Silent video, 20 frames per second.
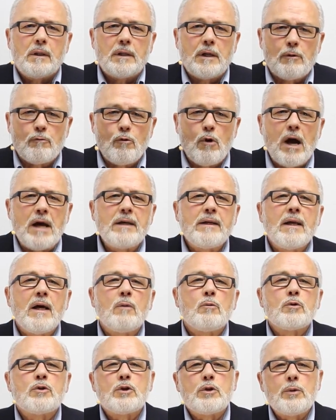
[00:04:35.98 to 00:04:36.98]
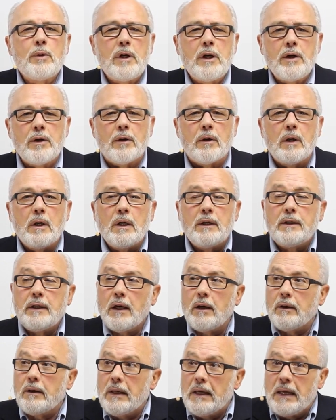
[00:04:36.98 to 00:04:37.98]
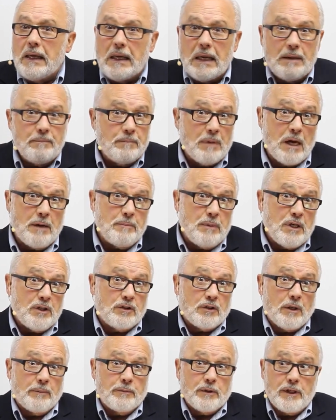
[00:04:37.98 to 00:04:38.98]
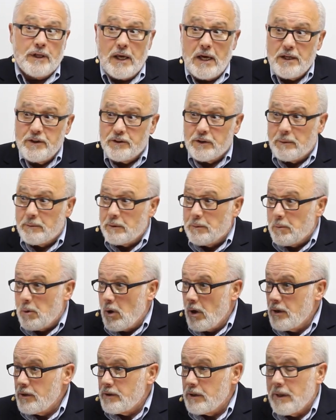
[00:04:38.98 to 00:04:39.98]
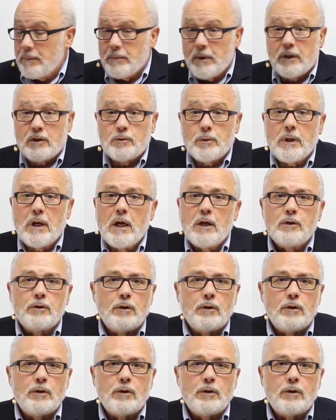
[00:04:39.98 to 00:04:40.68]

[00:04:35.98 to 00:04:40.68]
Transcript: Now write down what you hear. Now, it may be some today, some tomorrow, some next week.